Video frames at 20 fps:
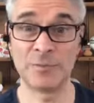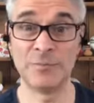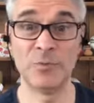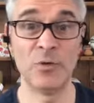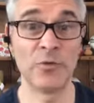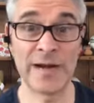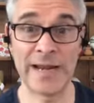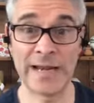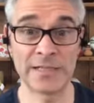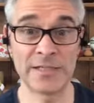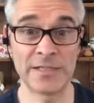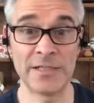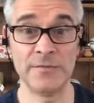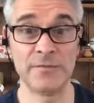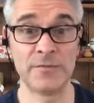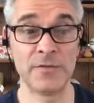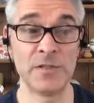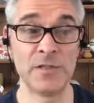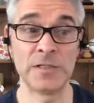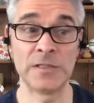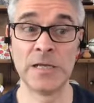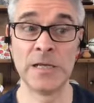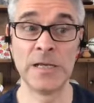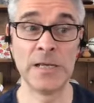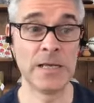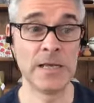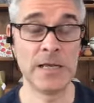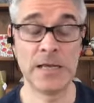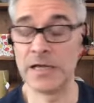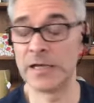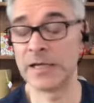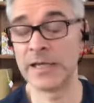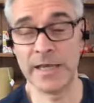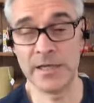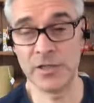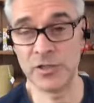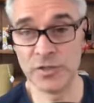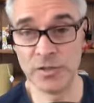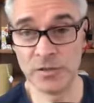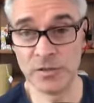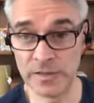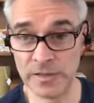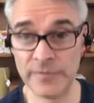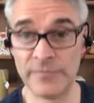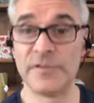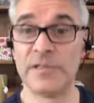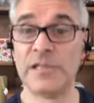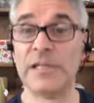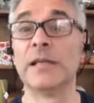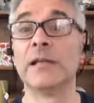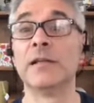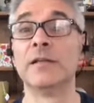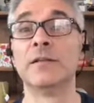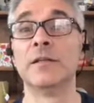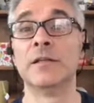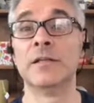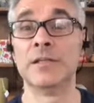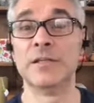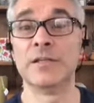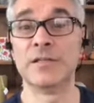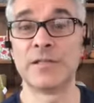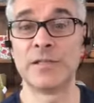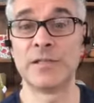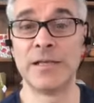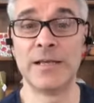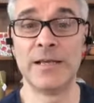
more active there's occasional lifting there's mm.